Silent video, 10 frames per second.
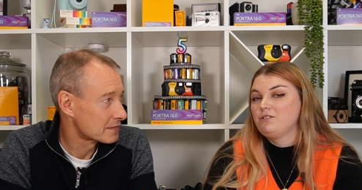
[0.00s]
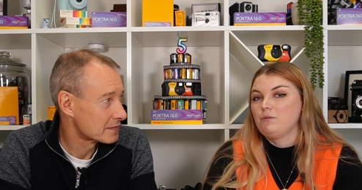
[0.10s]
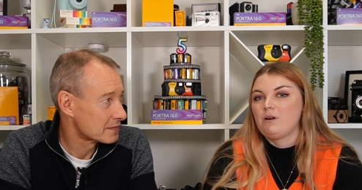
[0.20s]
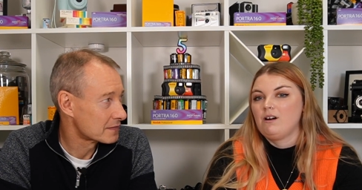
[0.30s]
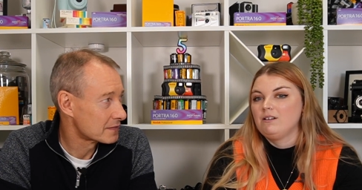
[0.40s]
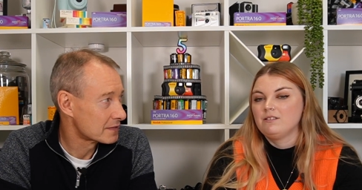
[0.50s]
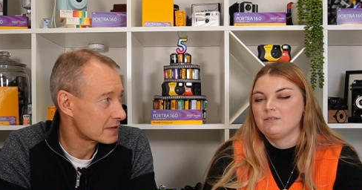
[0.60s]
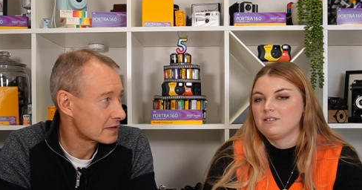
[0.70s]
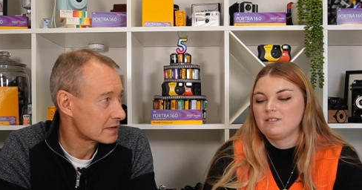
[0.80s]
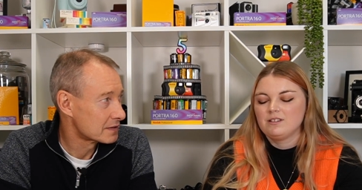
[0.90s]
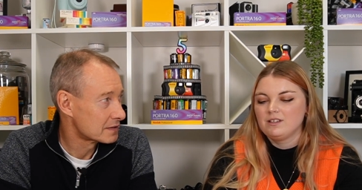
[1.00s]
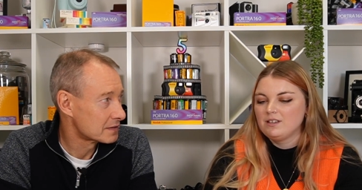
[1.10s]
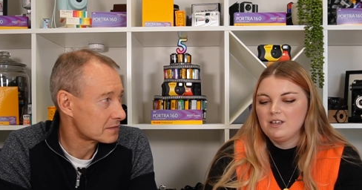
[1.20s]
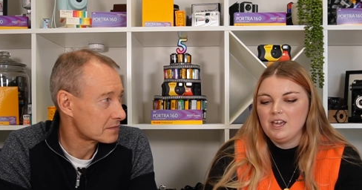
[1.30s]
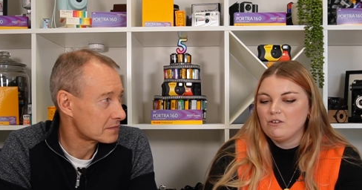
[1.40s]
Speaker 1: took part. There's
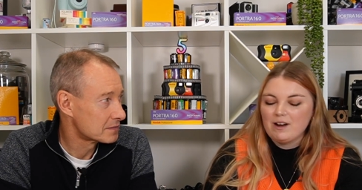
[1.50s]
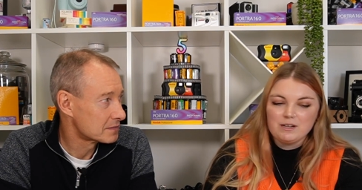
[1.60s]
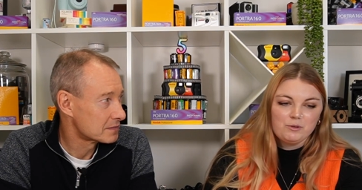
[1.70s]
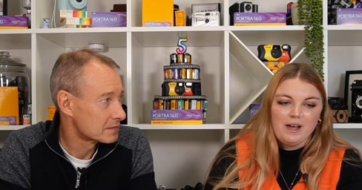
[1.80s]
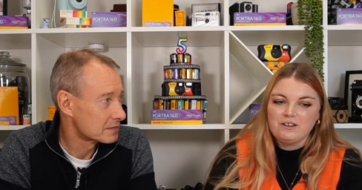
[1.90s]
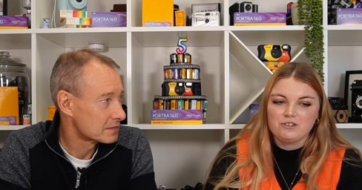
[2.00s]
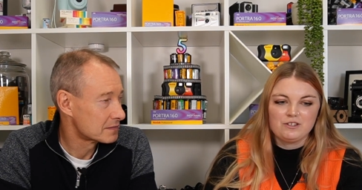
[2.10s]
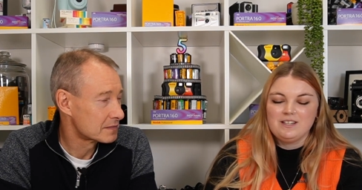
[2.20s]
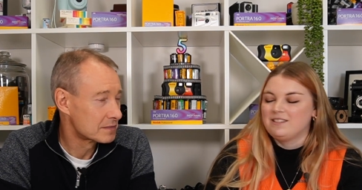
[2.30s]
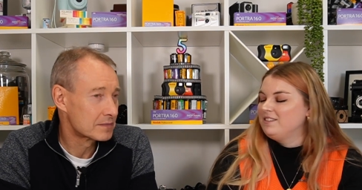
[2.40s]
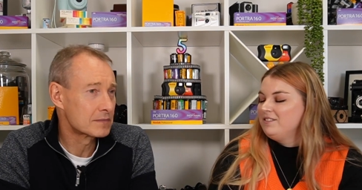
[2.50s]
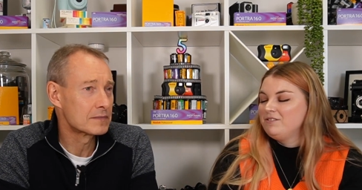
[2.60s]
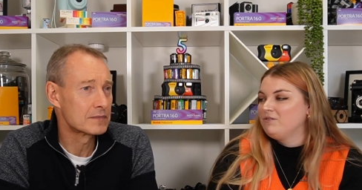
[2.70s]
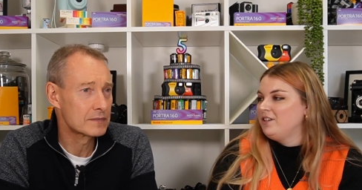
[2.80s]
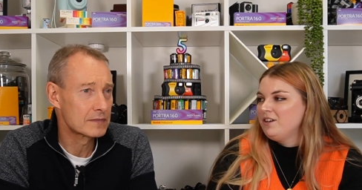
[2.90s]
incredible entries,
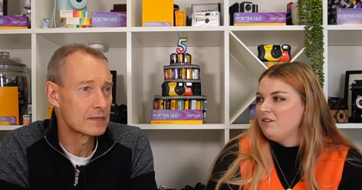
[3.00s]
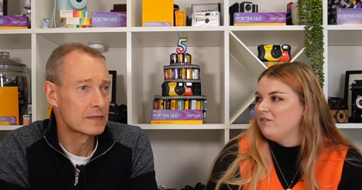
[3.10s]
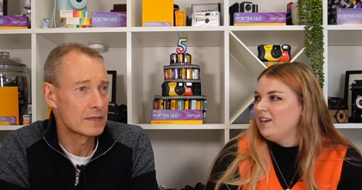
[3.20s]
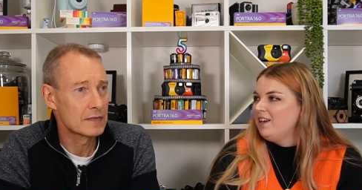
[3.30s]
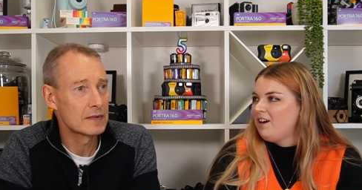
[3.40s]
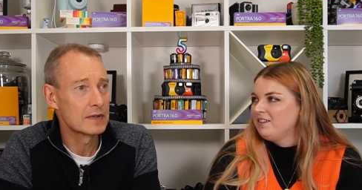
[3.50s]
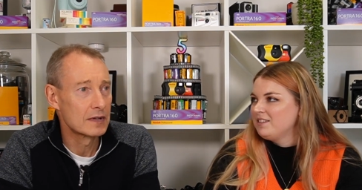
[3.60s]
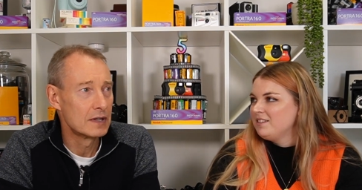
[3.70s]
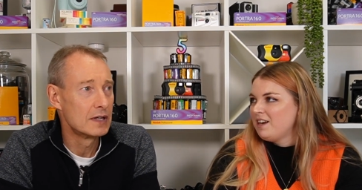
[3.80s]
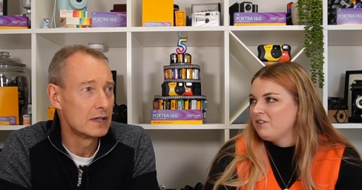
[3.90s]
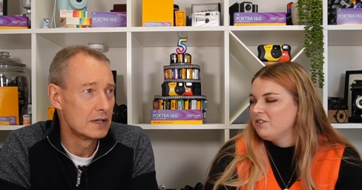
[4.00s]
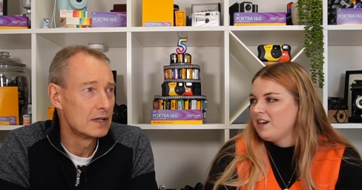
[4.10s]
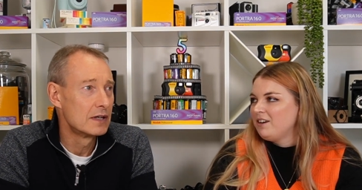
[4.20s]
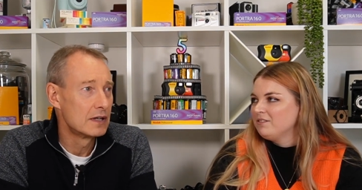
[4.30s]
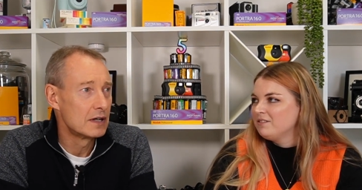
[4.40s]
and you know, really hard to narrow
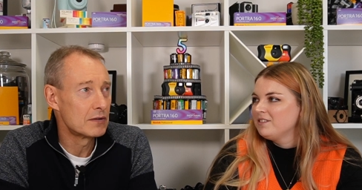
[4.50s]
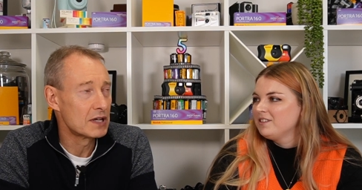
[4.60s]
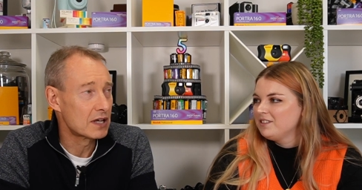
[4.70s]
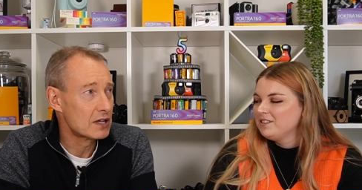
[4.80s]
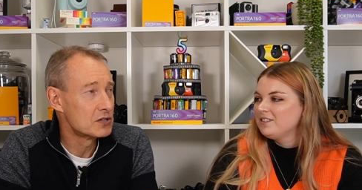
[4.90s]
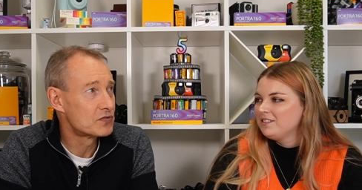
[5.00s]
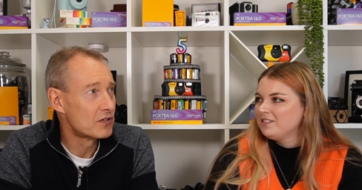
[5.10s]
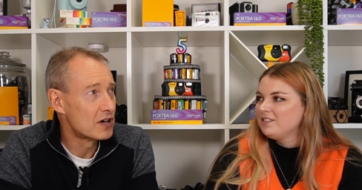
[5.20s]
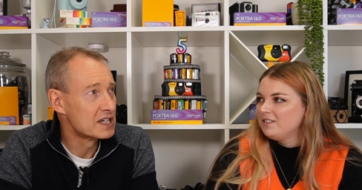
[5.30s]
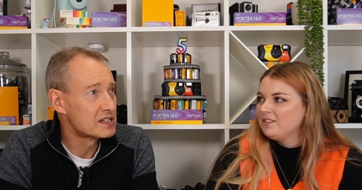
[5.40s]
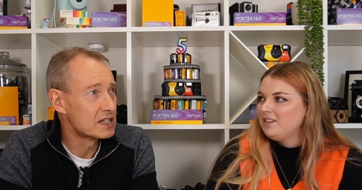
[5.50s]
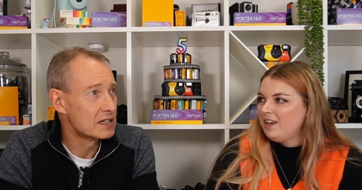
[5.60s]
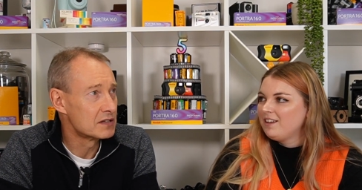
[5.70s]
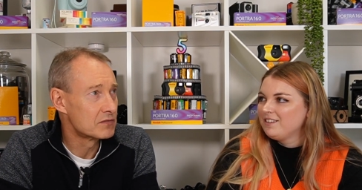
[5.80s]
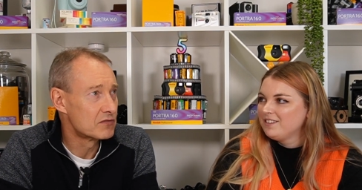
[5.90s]
down. Oh yeah, huge variety,
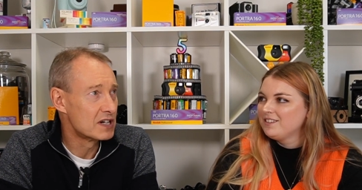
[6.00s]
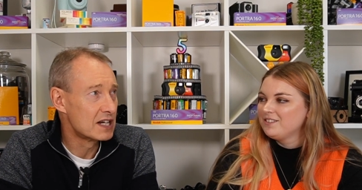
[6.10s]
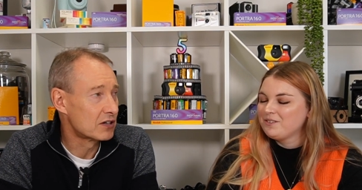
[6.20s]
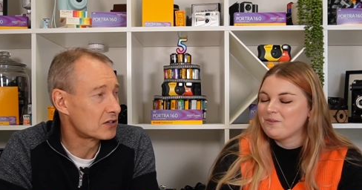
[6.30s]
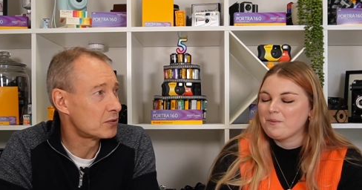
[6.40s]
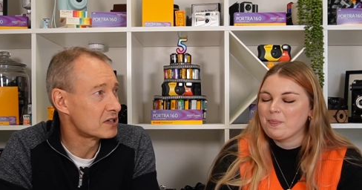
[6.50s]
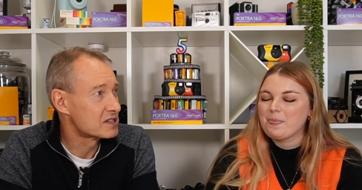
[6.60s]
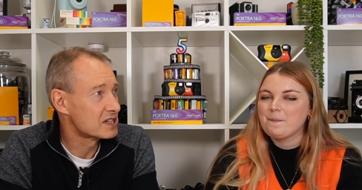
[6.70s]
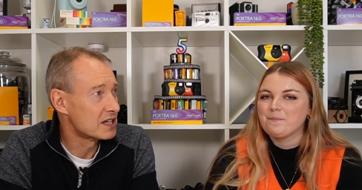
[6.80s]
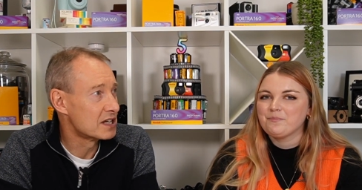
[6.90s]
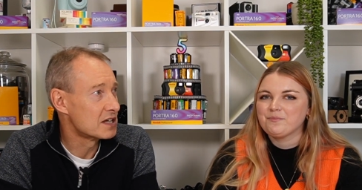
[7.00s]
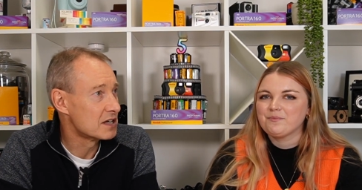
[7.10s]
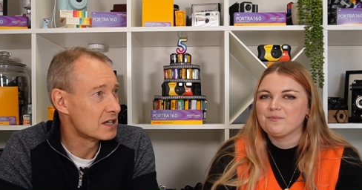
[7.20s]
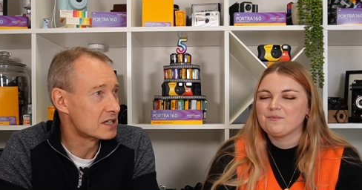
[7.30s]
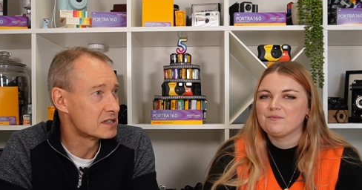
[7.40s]
Speaker 2: really good quality,
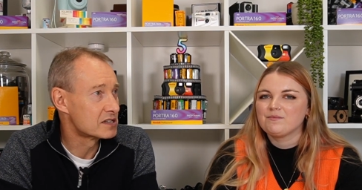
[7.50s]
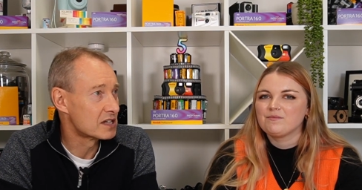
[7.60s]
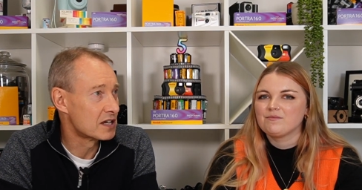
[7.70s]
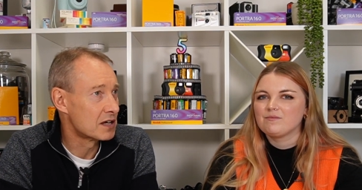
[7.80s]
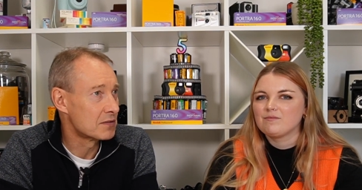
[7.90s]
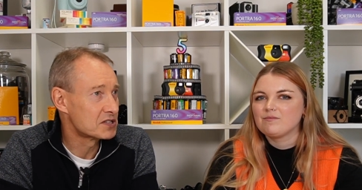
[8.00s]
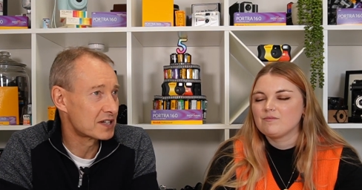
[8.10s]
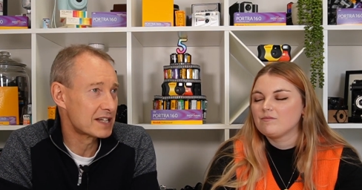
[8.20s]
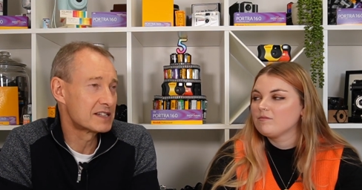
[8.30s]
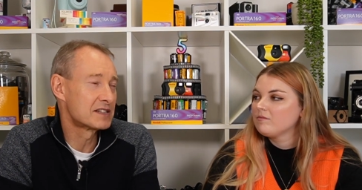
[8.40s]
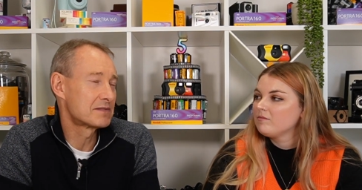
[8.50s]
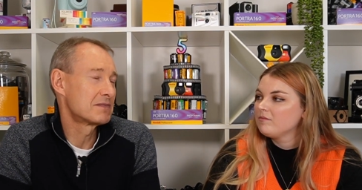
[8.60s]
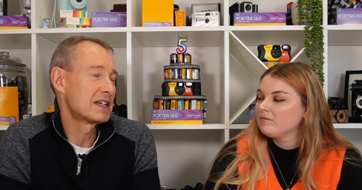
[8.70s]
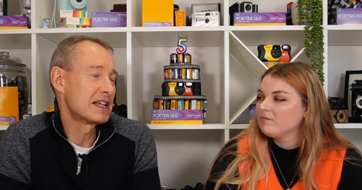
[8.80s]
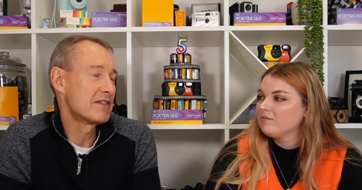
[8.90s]
and which I guess
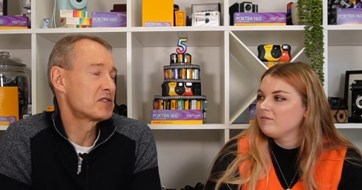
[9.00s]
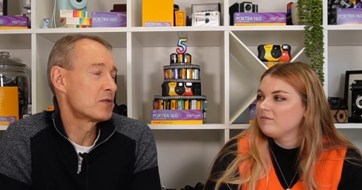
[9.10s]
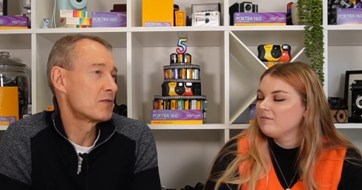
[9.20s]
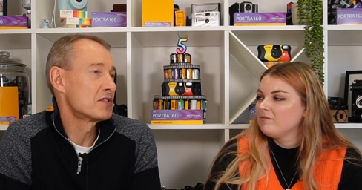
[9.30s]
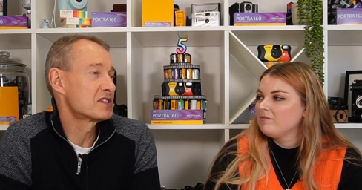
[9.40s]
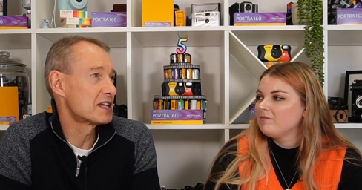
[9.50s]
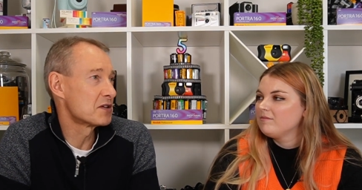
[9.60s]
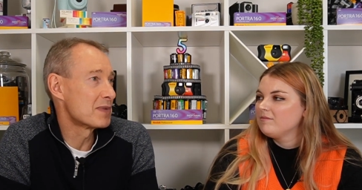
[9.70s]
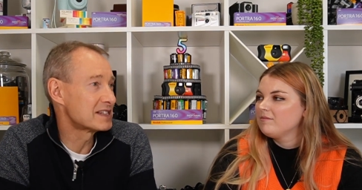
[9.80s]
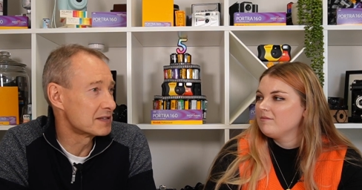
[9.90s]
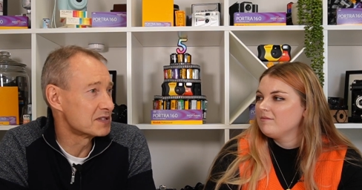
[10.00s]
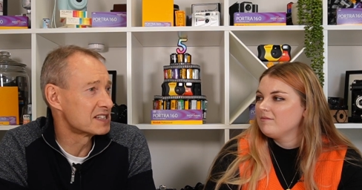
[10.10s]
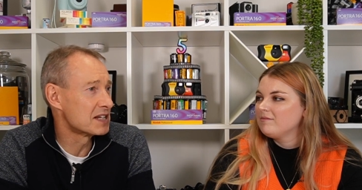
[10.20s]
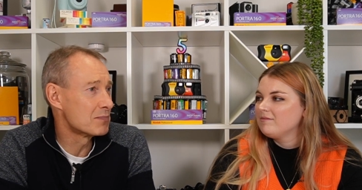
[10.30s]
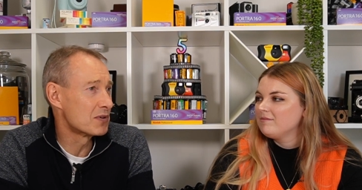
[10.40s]
is inevitable when you're seeing your best
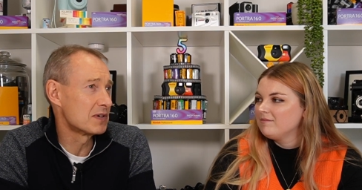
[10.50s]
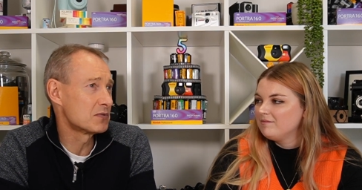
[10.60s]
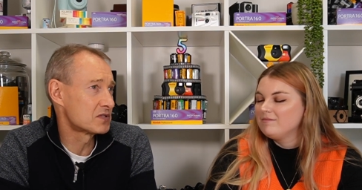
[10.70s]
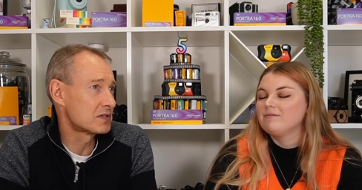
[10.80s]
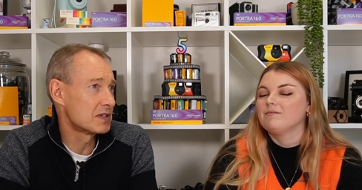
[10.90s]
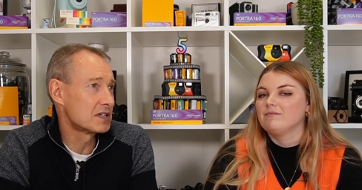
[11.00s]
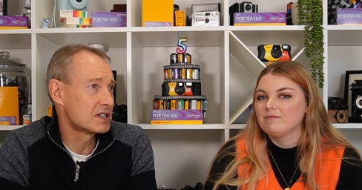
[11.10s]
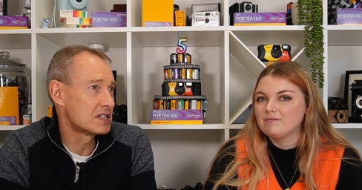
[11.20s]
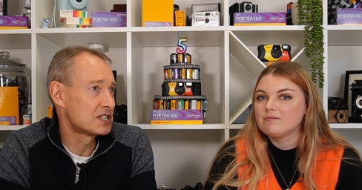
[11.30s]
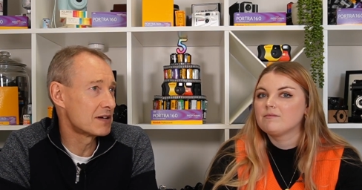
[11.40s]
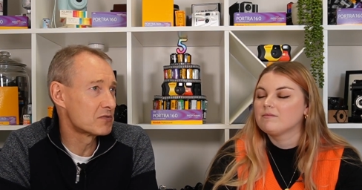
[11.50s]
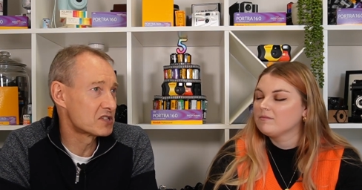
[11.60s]
images in, but the general